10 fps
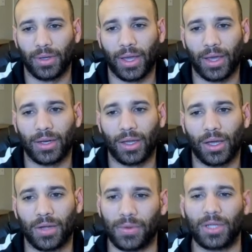And
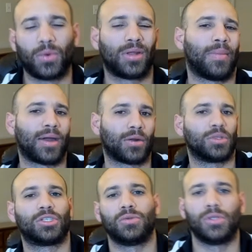it really wouldn't matter
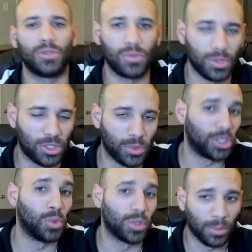what you do, what you would
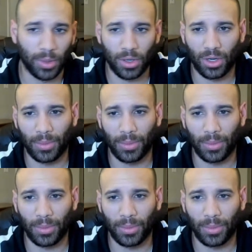do with the pawn.